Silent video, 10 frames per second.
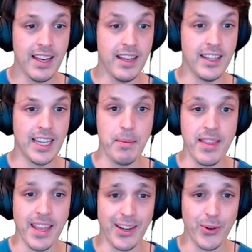Give me
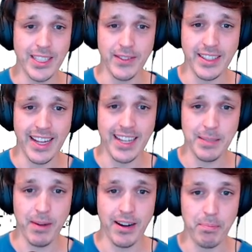the address of a dance
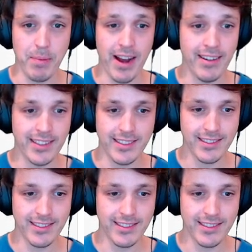bar in Paris.